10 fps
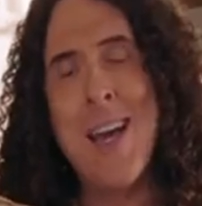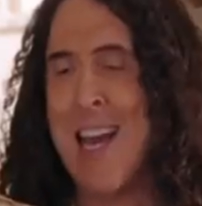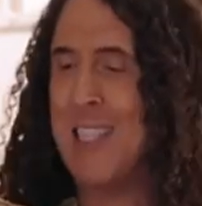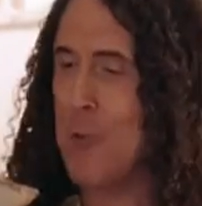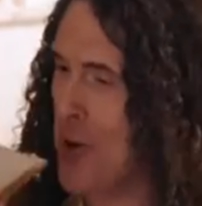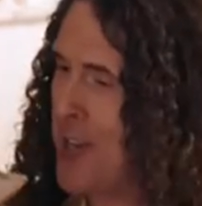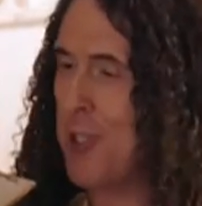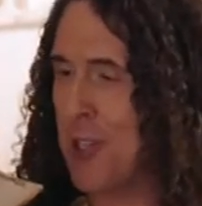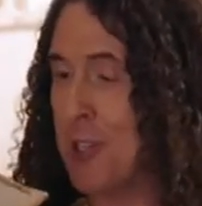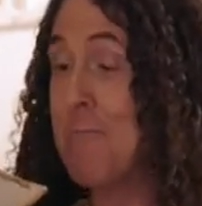and a
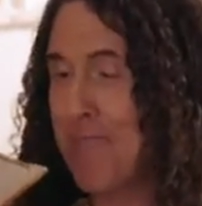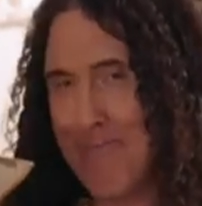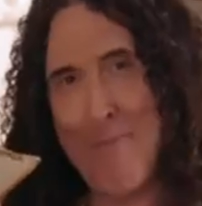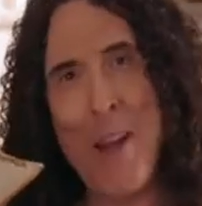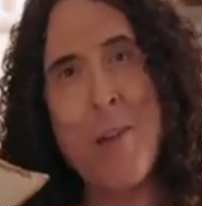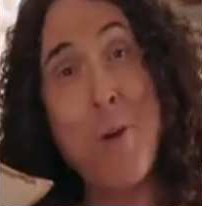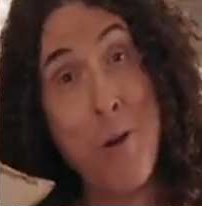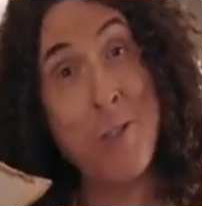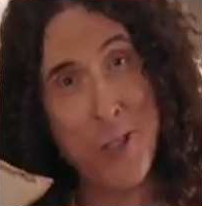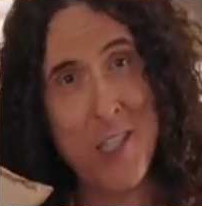traditional peanut
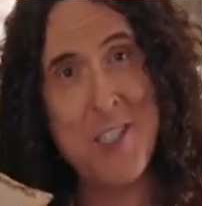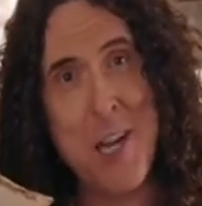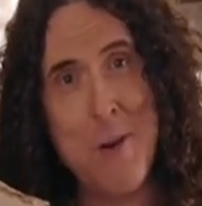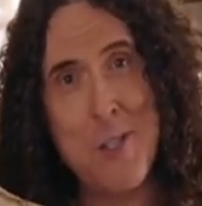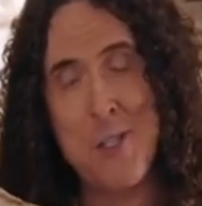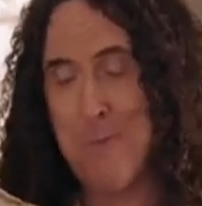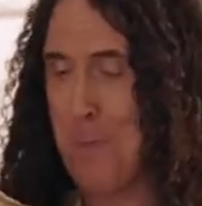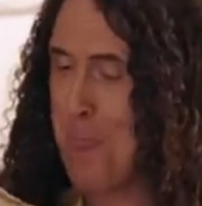butter and jelly sandwich.